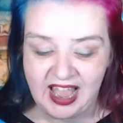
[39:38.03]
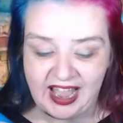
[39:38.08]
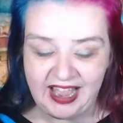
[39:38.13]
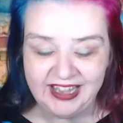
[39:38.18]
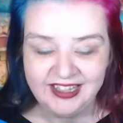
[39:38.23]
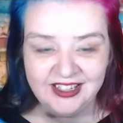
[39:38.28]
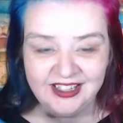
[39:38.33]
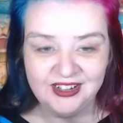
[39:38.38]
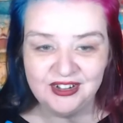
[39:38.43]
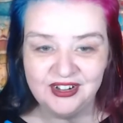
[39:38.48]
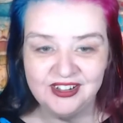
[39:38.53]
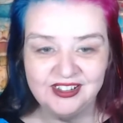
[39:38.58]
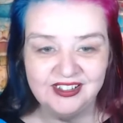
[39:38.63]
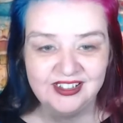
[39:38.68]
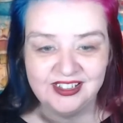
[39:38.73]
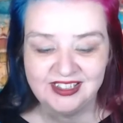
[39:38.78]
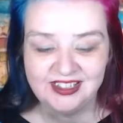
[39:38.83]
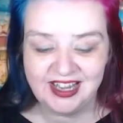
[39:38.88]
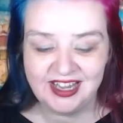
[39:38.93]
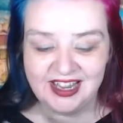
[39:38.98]
I don't
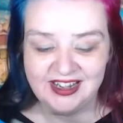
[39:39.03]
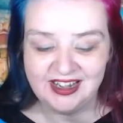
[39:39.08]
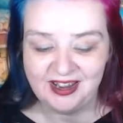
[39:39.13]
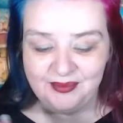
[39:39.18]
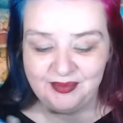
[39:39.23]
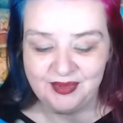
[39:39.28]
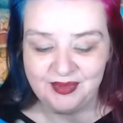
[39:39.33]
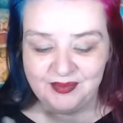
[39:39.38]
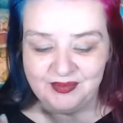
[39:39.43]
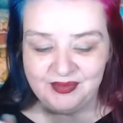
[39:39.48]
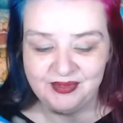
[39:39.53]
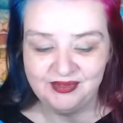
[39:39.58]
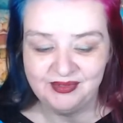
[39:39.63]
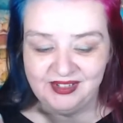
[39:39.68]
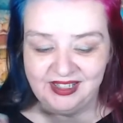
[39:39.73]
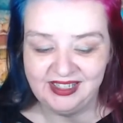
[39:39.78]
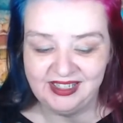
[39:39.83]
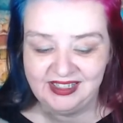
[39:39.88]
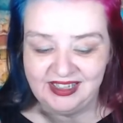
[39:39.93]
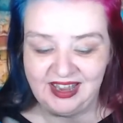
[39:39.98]
understand how people
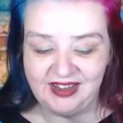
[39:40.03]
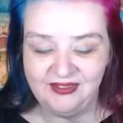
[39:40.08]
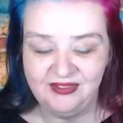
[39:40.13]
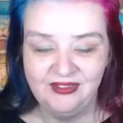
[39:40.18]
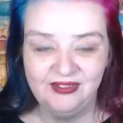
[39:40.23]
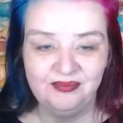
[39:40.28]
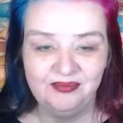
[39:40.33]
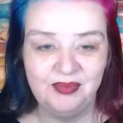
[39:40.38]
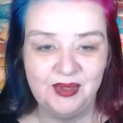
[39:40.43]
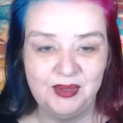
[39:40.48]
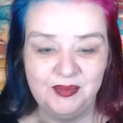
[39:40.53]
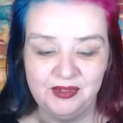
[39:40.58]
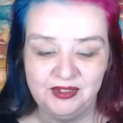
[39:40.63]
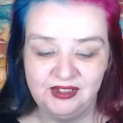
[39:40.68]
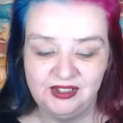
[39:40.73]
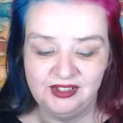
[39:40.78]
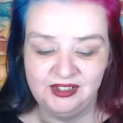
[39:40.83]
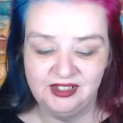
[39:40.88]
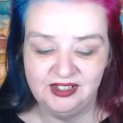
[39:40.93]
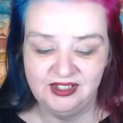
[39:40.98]
like every,
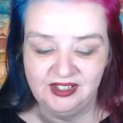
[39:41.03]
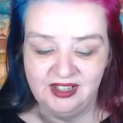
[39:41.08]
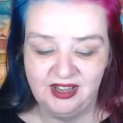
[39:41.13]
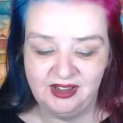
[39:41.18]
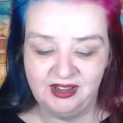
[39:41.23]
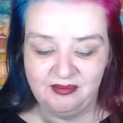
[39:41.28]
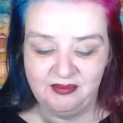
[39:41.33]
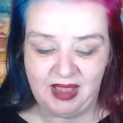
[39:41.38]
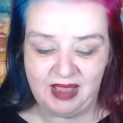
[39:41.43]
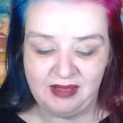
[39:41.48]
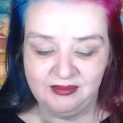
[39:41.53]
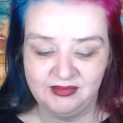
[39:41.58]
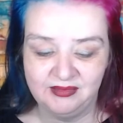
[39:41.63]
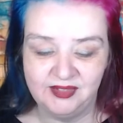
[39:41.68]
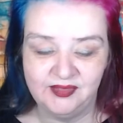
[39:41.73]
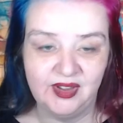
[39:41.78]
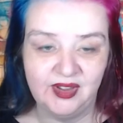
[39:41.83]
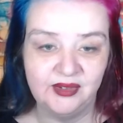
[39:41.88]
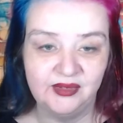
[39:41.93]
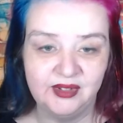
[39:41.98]
people look and go,
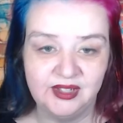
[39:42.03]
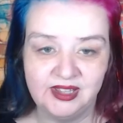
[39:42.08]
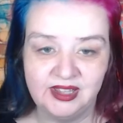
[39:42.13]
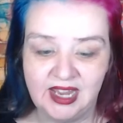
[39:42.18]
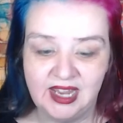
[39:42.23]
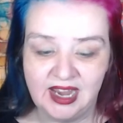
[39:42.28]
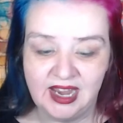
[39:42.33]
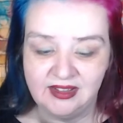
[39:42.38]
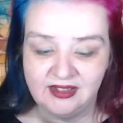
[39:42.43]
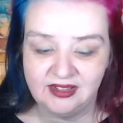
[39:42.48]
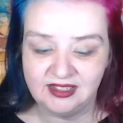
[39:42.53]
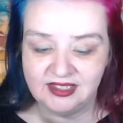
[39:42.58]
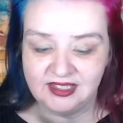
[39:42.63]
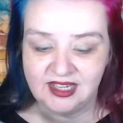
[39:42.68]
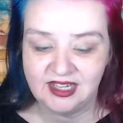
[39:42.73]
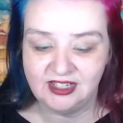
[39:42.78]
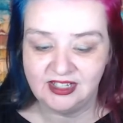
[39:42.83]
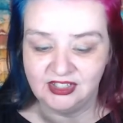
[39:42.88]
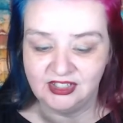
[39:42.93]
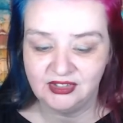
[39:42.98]
Pam's felt in the air, that's
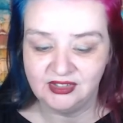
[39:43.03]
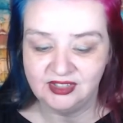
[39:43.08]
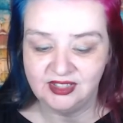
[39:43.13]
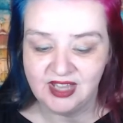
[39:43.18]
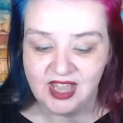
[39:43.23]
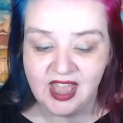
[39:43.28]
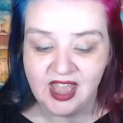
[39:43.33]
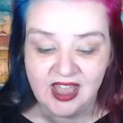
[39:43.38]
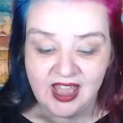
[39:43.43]
dangerous.